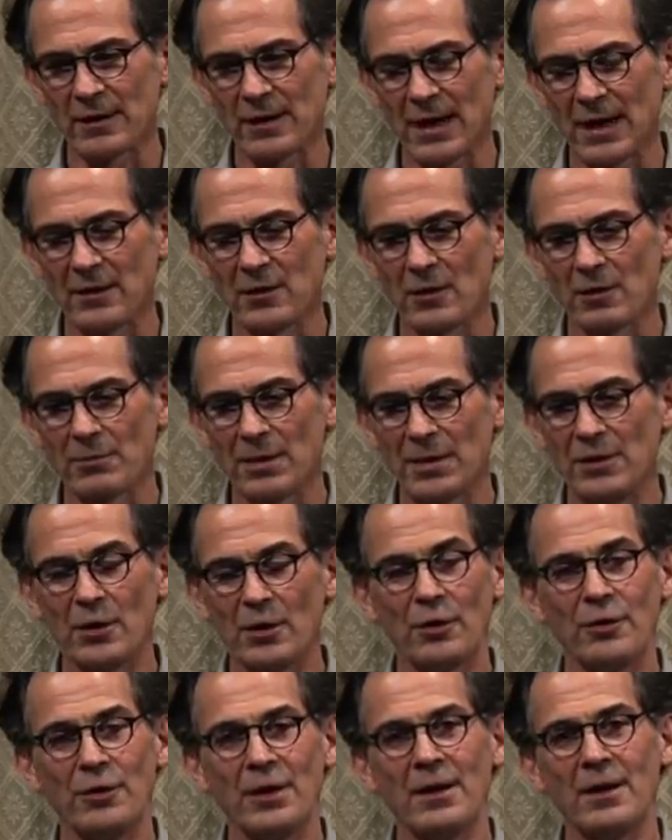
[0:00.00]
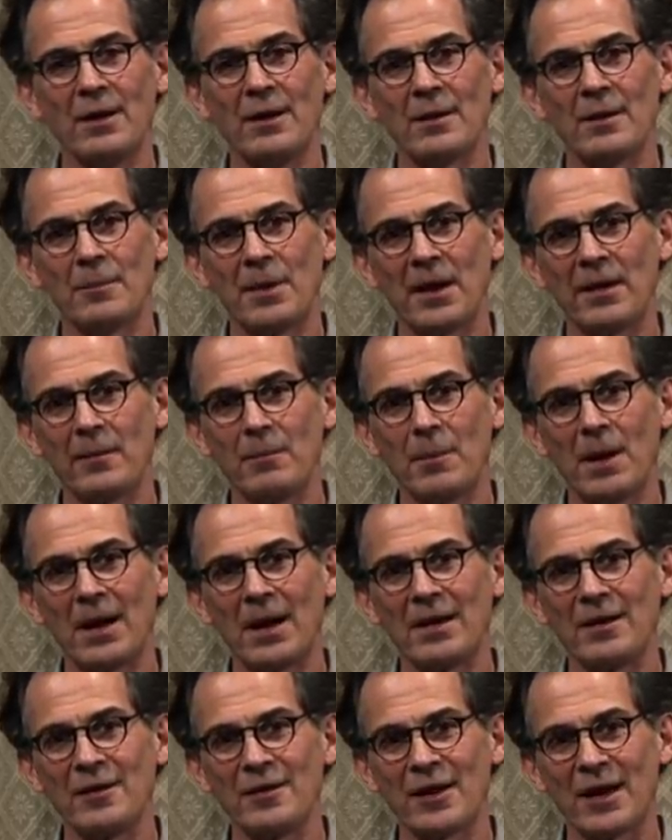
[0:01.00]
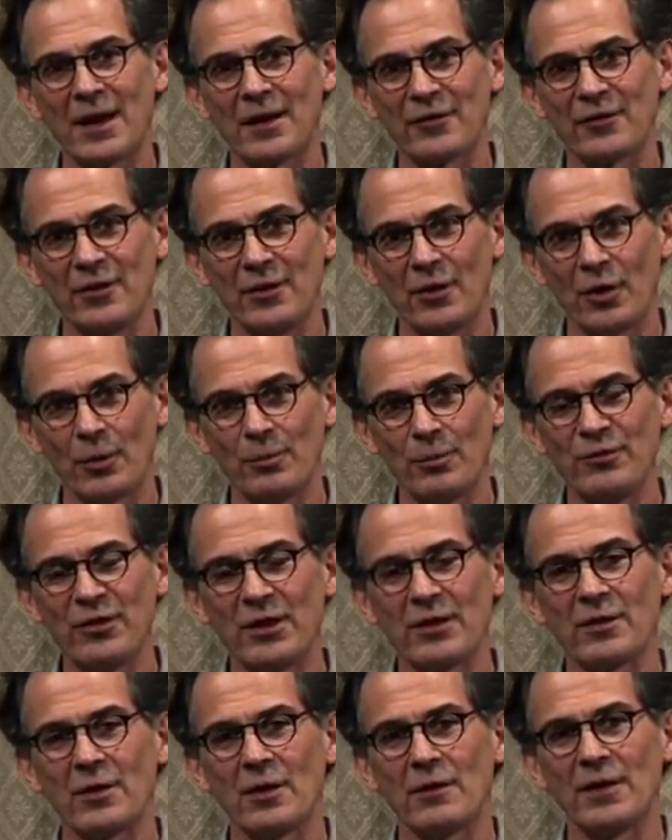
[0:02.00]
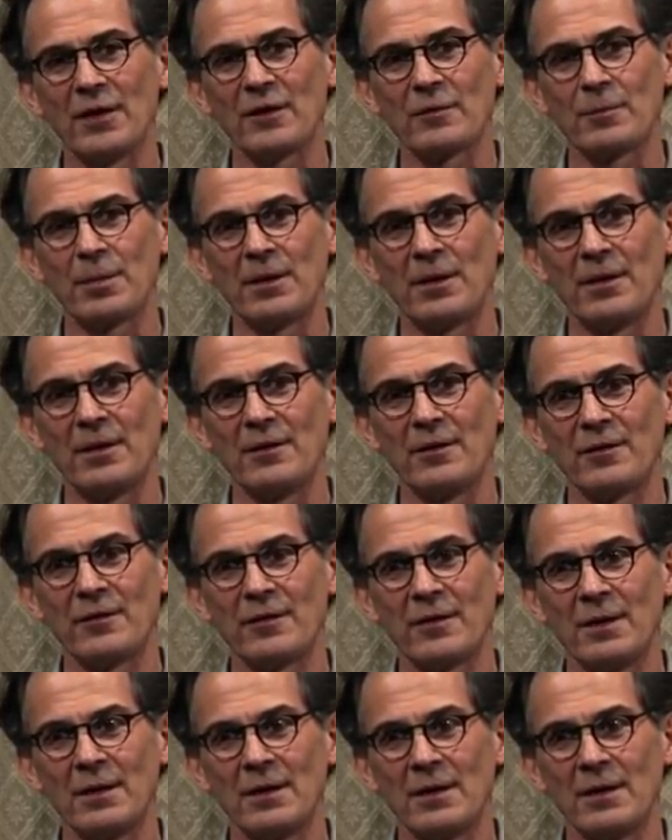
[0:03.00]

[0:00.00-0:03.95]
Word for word: cannot be known by the mind as an object of experience.